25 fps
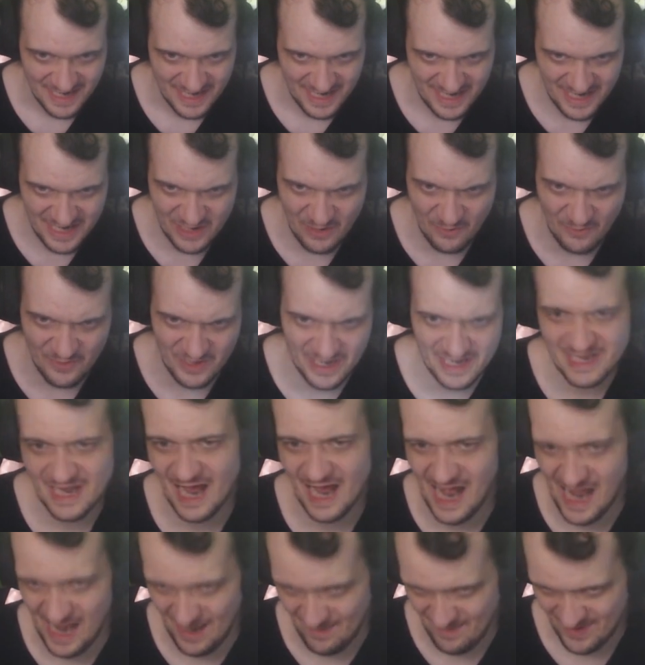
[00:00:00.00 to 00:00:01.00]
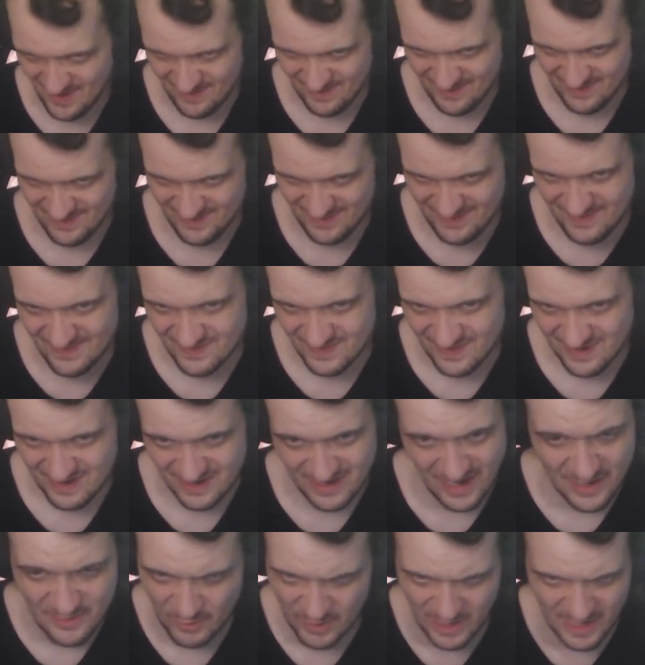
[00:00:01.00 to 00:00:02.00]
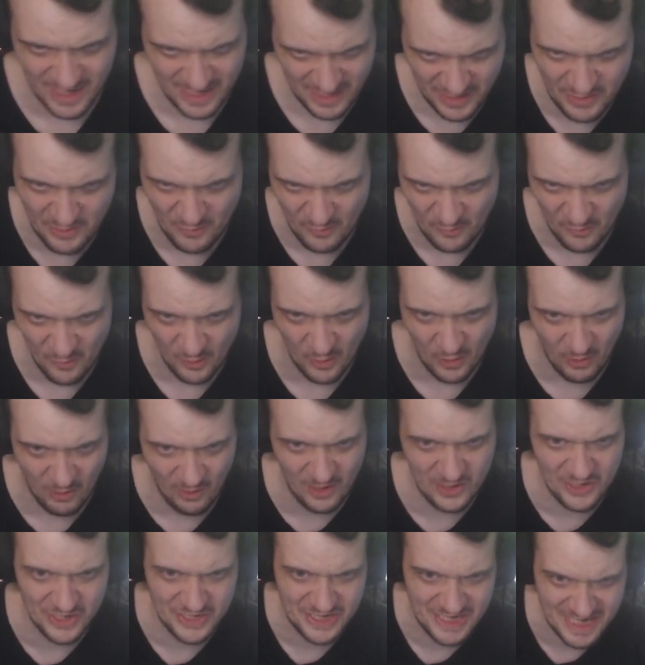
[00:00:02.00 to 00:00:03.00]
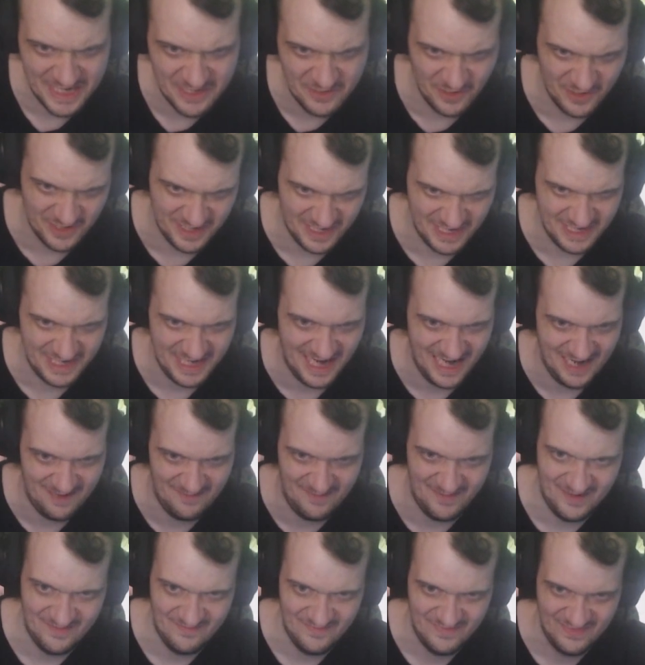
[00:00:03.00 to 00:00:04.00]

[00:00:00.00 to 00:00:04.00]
You need help. Not only you, all the teachers need help.